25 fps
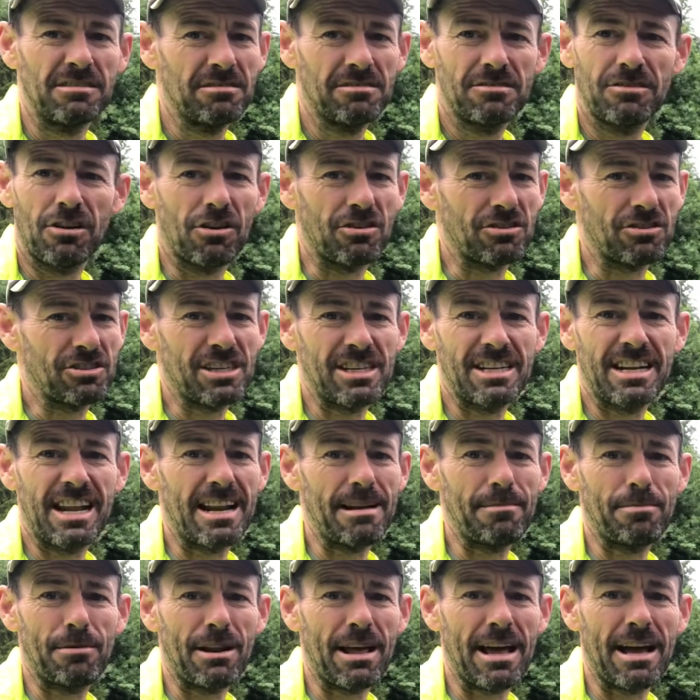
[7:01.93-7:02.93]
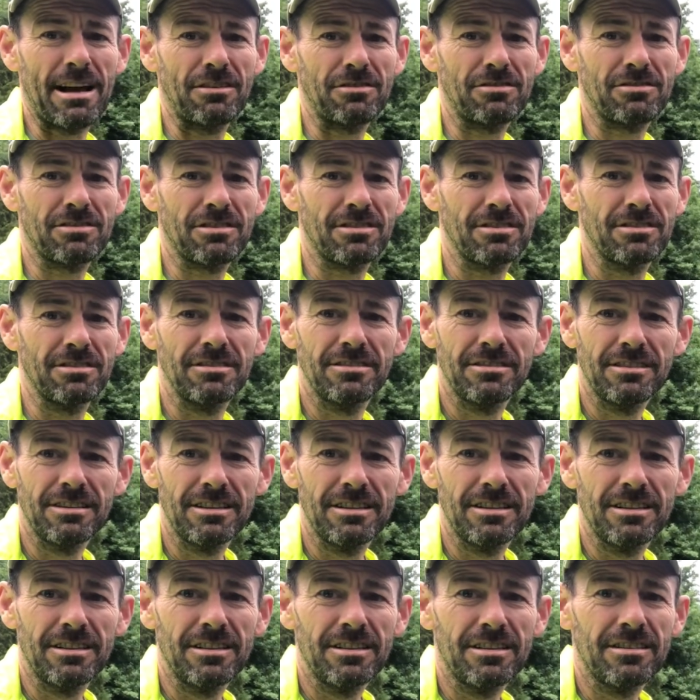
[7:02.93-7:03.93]
not seen anybody else.
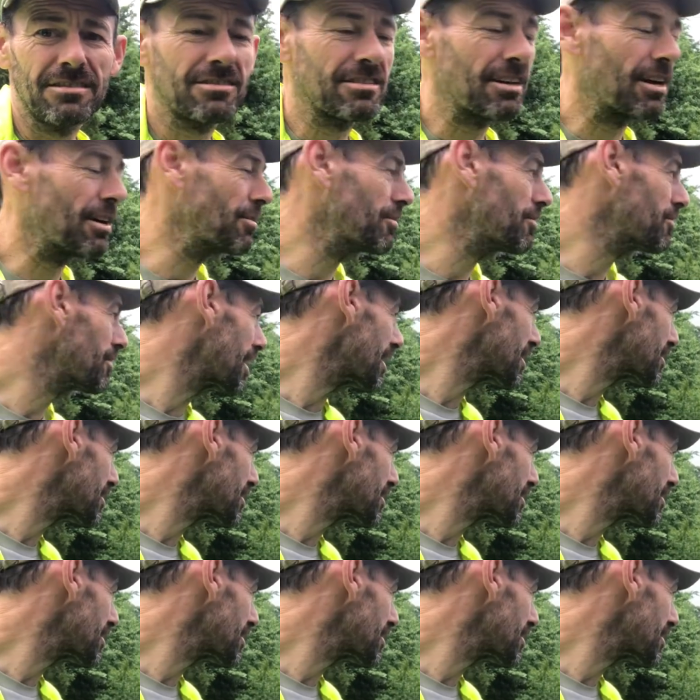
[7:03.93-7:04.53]
So you get